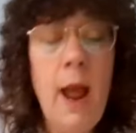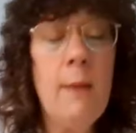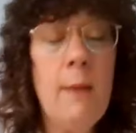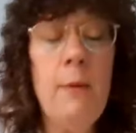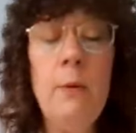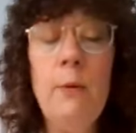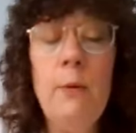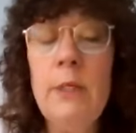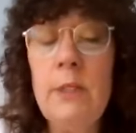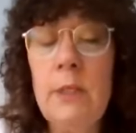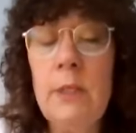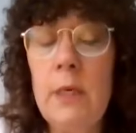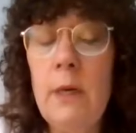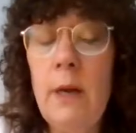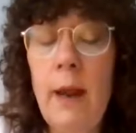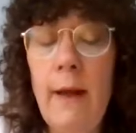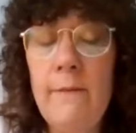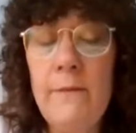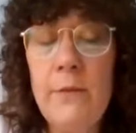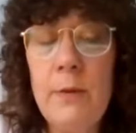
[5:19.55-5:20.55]
I mean, we didn't
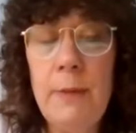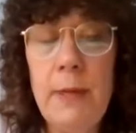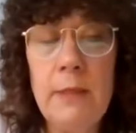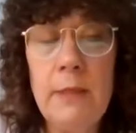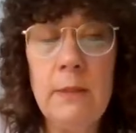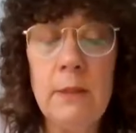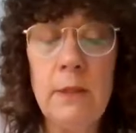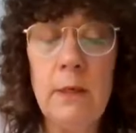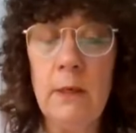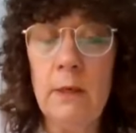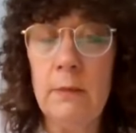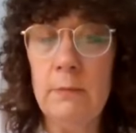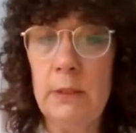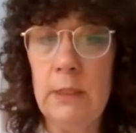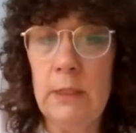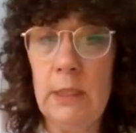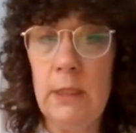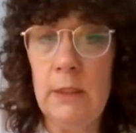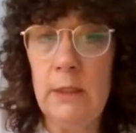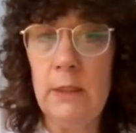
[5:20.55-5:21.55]
have the best
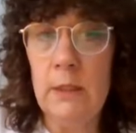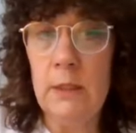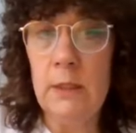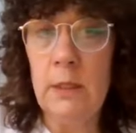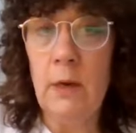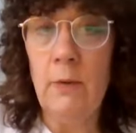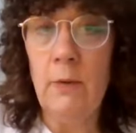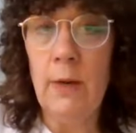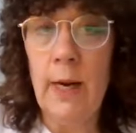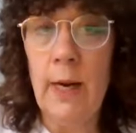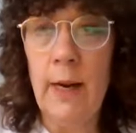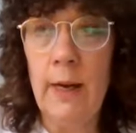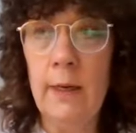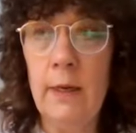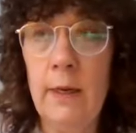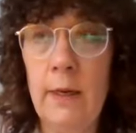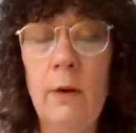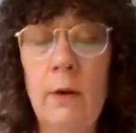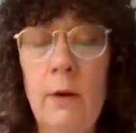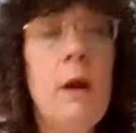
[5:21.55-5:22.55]
circumstances going
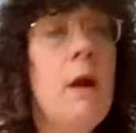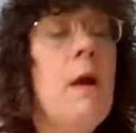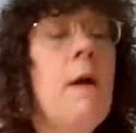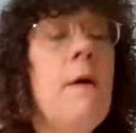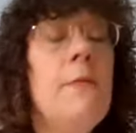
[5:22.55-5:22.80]
on here.